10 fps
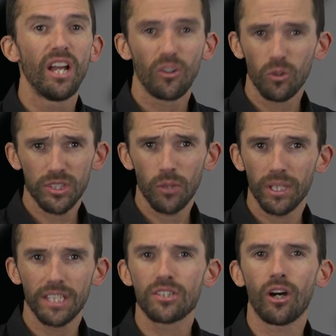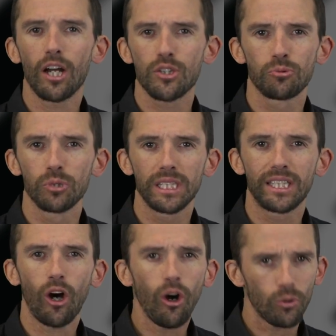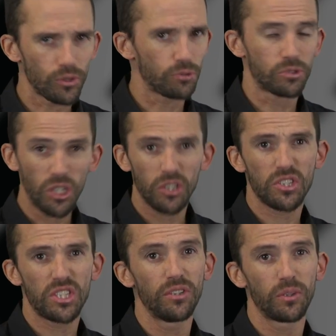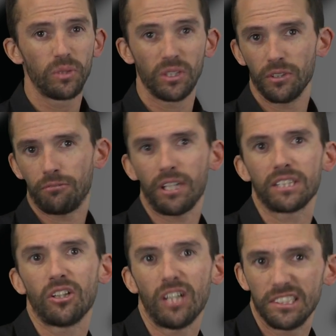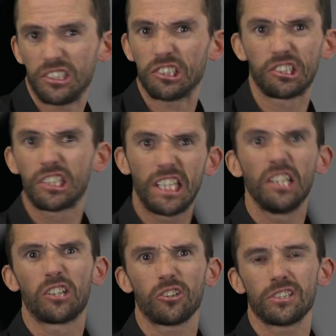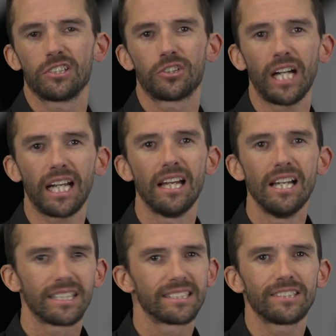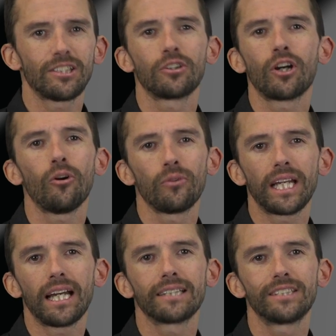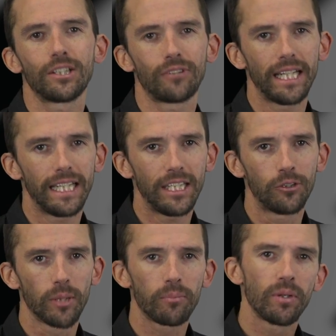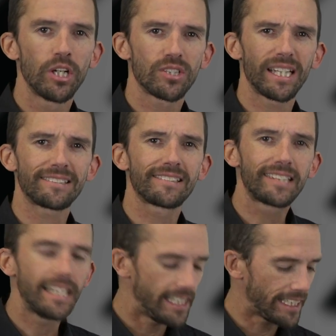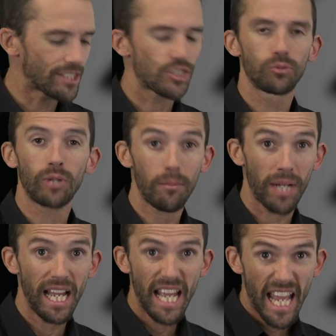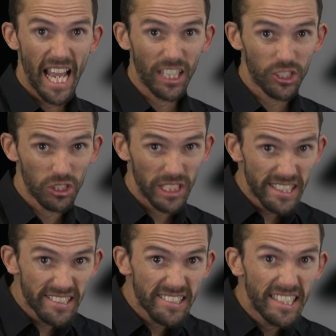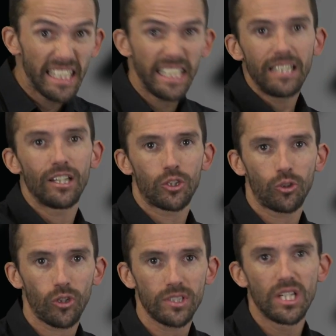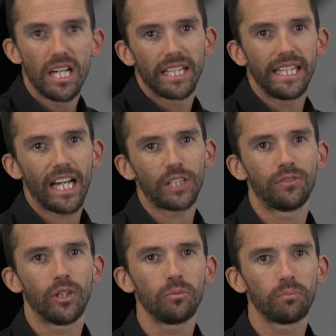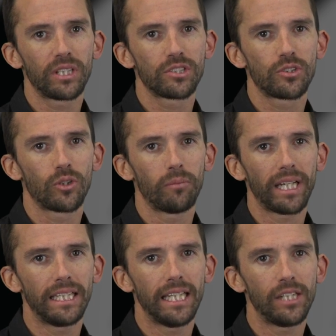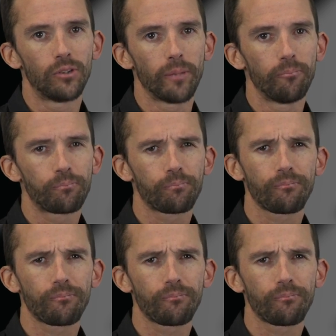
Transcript: And also when the tires are really cold, you'll turn the steering wheel and the front tires just skid across the track because they're so cold they can't generate any grip. So that's skidding. That's the rubber actually skidding across the asphalt because it's not making any grip.